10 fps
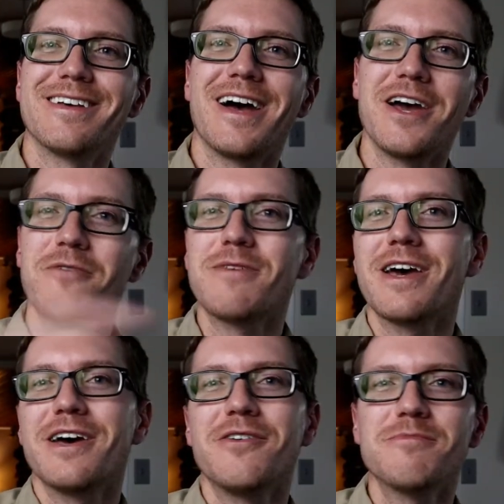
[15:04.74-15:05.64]
I hope
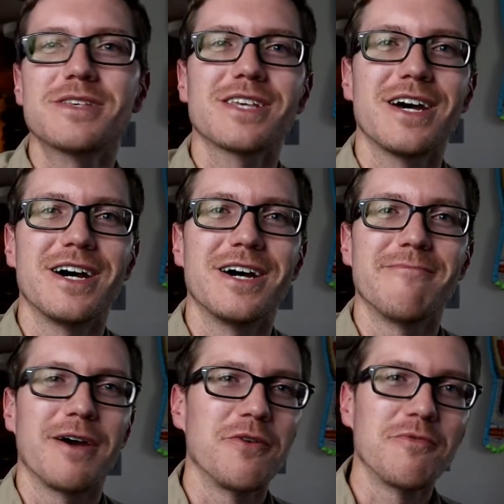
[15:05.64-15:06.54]
that helps.
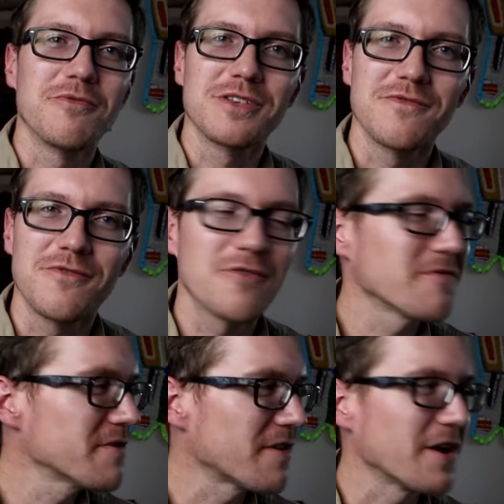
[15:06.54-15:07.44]
I hope it was
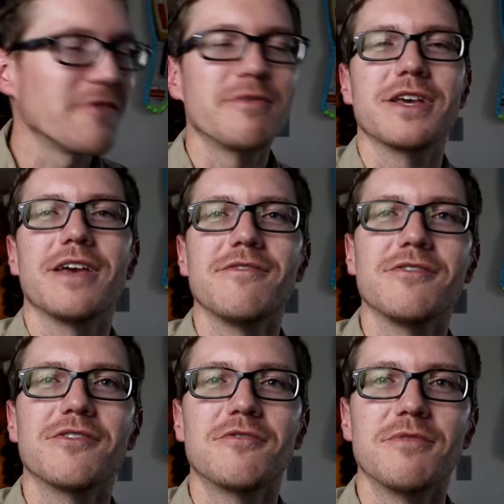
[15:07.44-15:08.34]
informative. I hope it gave you
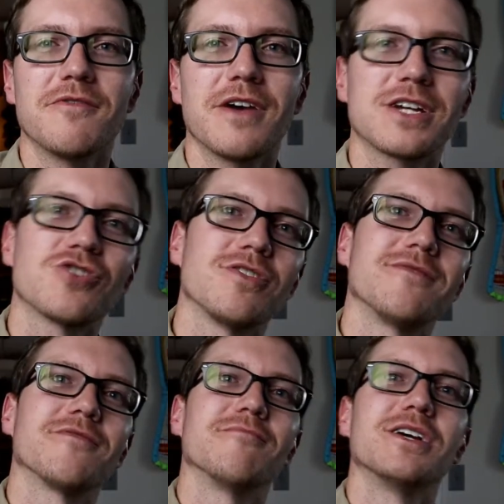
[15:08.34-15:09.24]
a little bit of extra
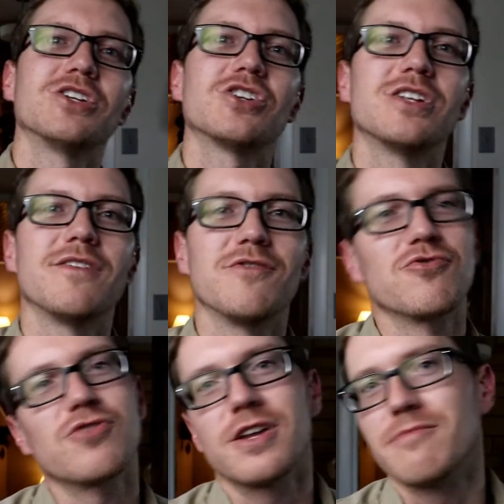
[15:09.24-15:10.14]
information if you're
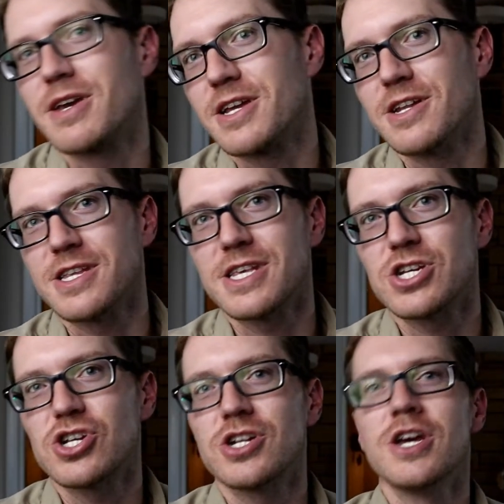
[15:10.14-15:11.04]
trying to make a
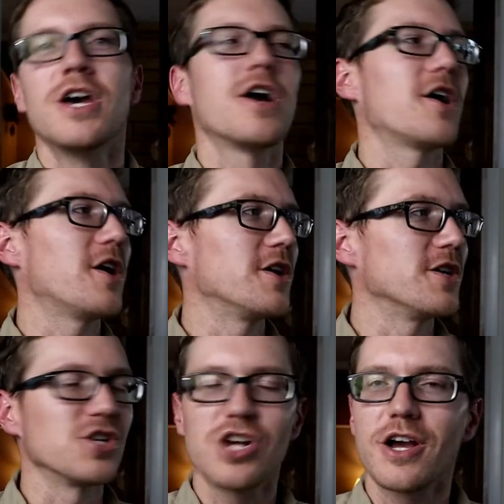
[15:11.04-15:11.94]
decision on
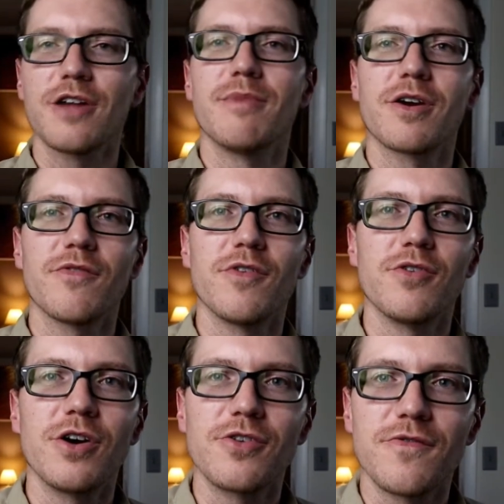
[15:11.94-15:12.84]
a shotgun microphone
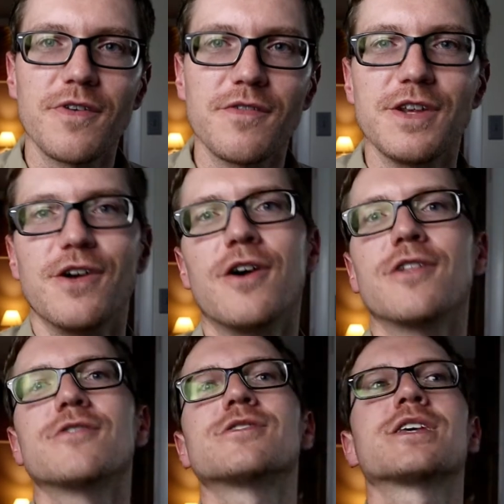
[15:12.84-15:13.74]
under
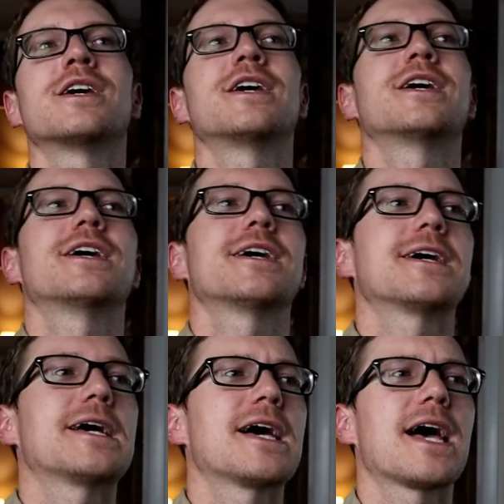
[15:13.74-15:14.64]
$50.
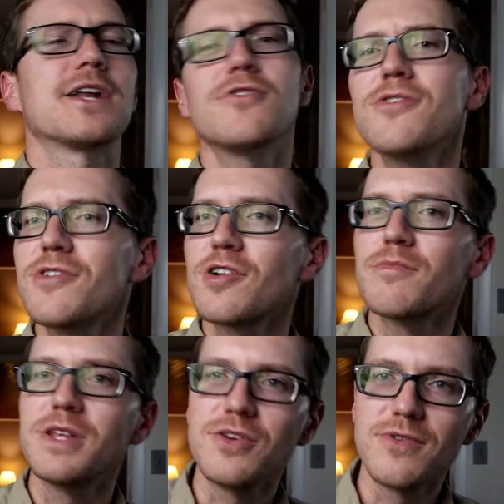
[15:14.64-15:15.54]
I don't know if it'll
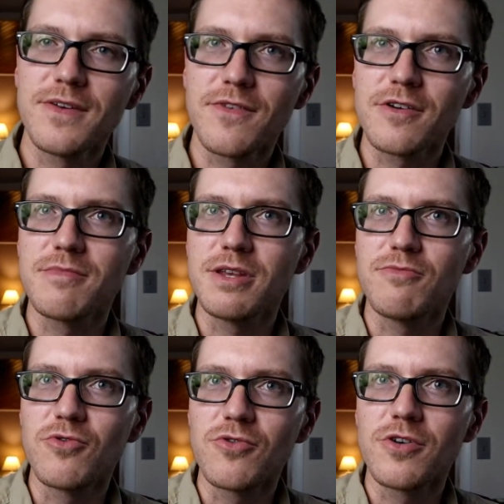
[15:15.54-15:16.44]
be doing very many
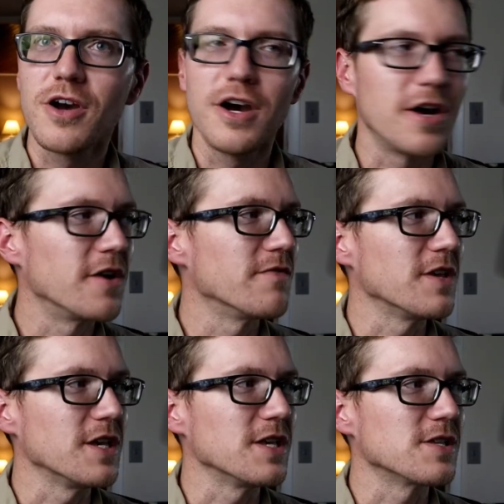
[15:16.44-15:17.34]
more of
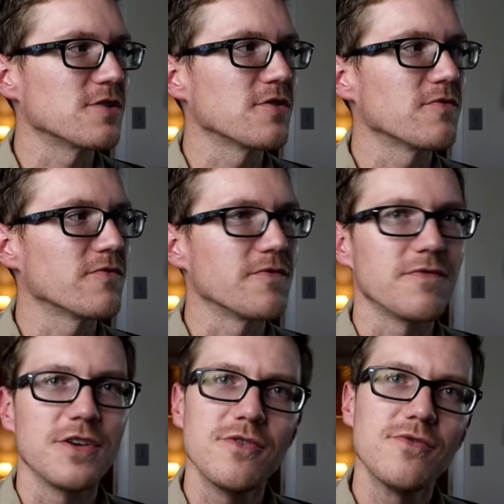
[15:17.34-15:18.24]
these
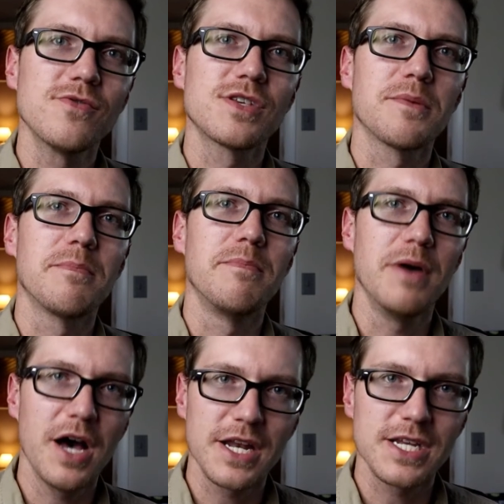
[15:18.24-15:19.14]
reviews,
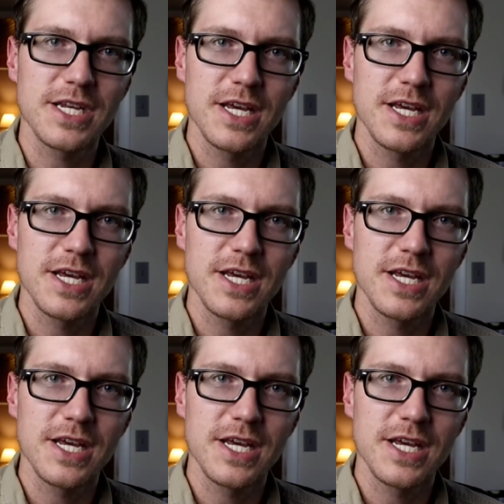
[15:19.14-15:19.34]
but